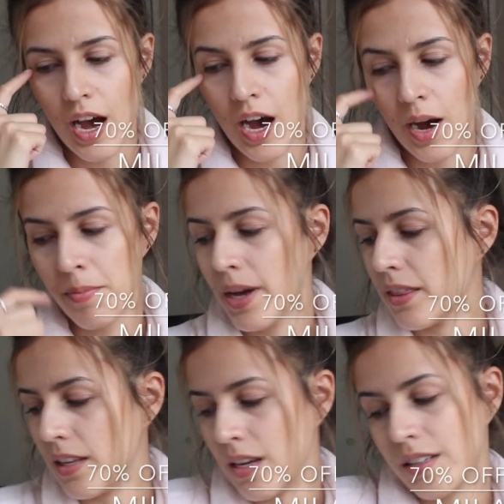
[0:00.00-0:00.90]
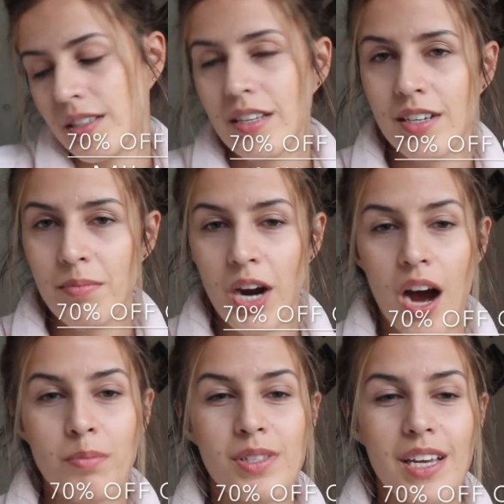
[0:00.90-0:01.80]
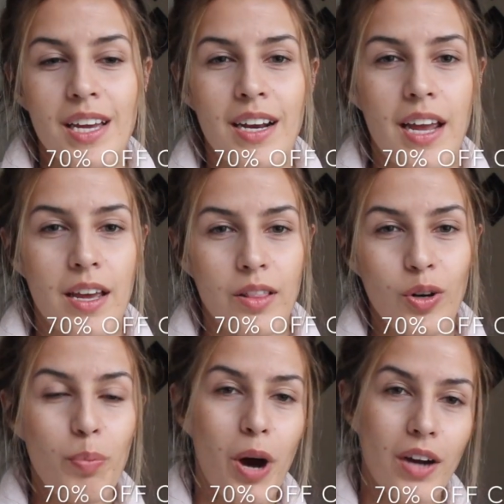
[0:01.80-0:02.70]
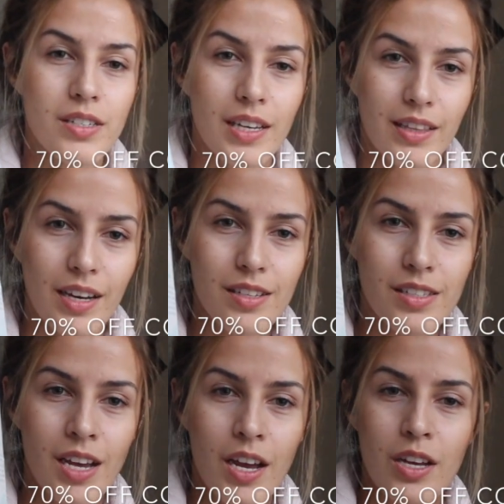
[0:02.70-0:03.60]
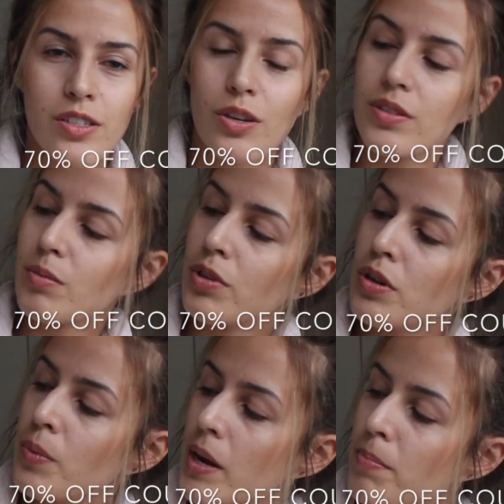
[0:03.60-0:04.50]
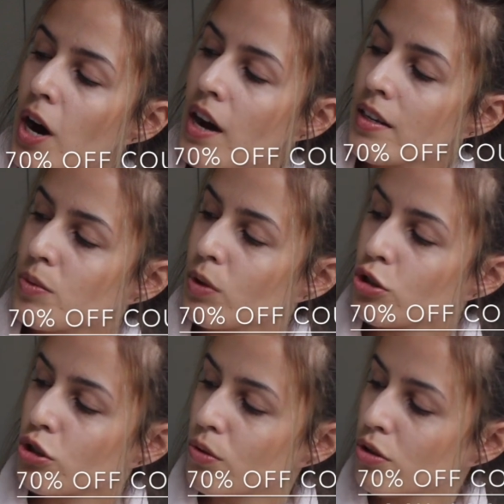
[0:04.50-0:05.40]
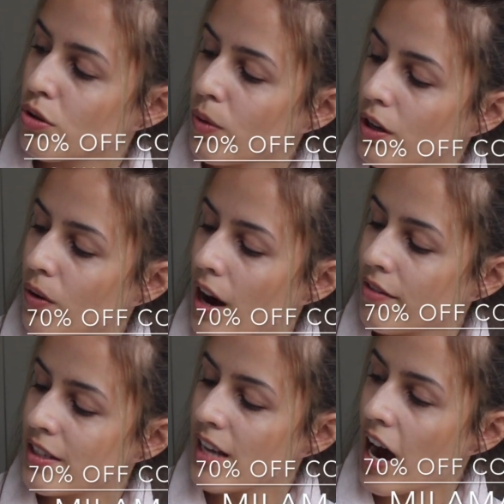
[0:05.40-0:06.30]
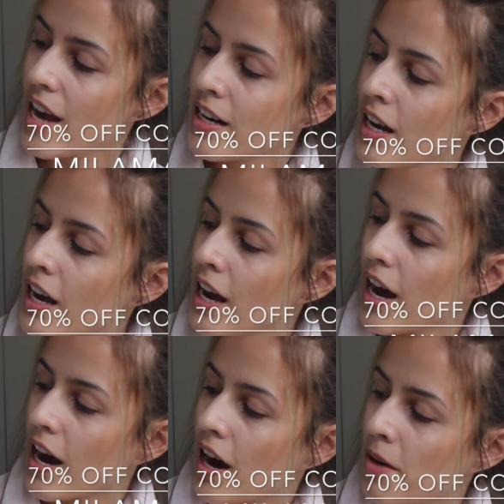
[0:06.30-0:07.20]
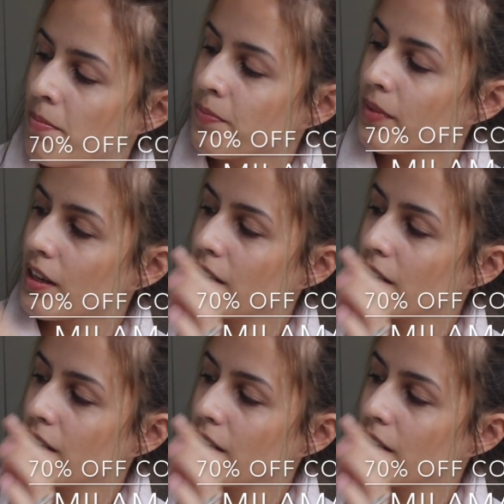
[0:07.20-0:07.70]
Um, the system comes in a little box like this, so it's a blue and white box which shows you what you have inside. Um,